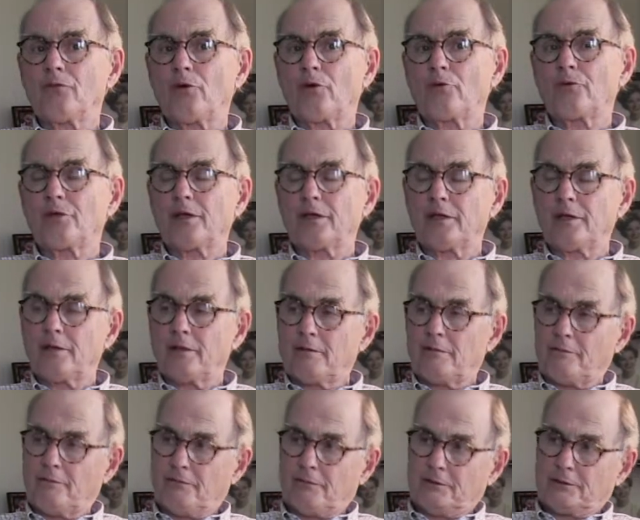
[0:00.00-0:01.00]
rotated
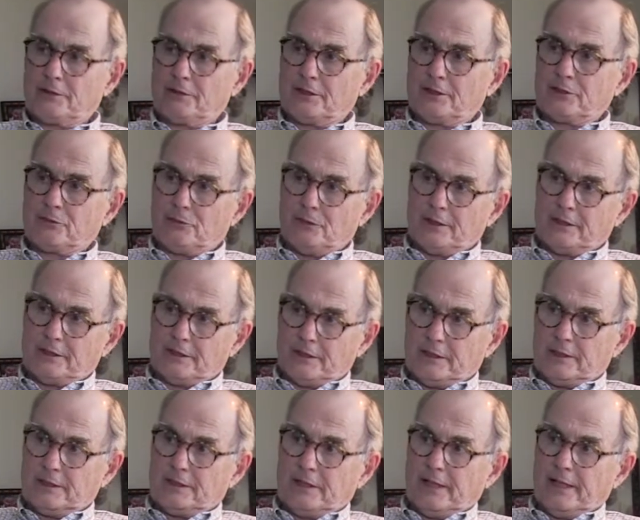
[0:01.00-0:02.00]
for 6 weeks
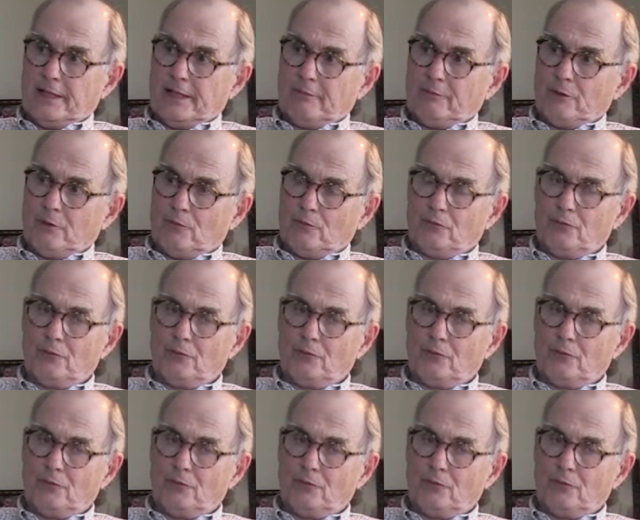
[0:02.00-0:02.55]
at a time.